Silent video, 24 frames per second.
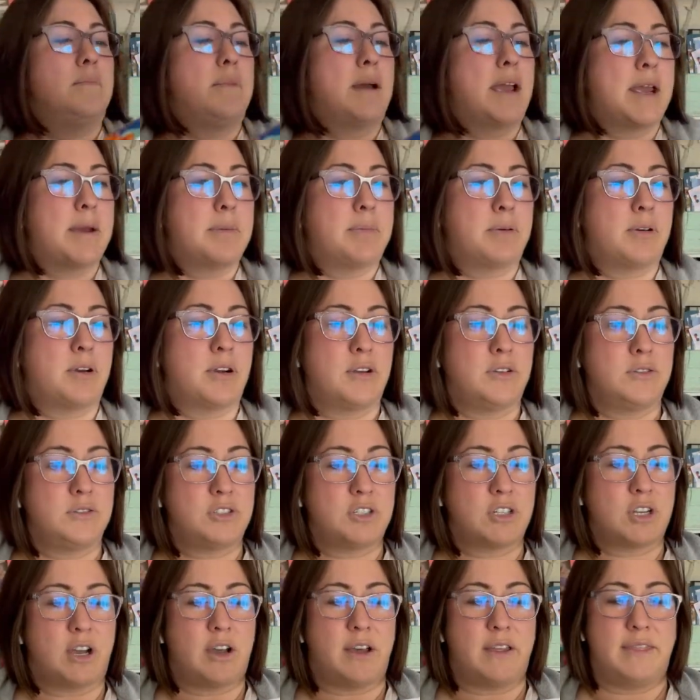approach
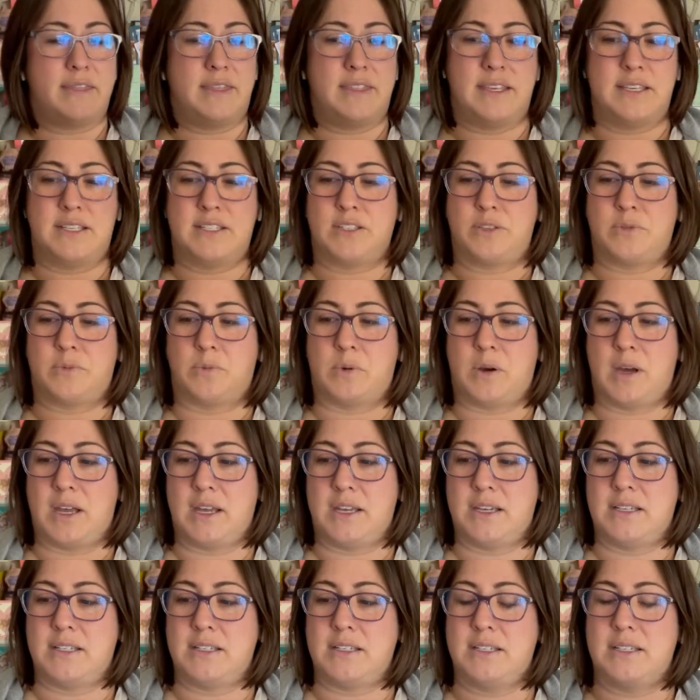on this
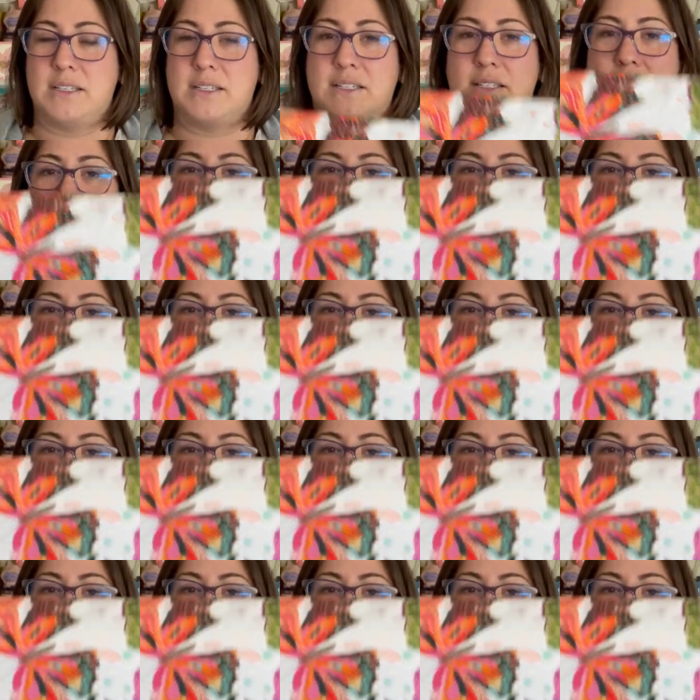was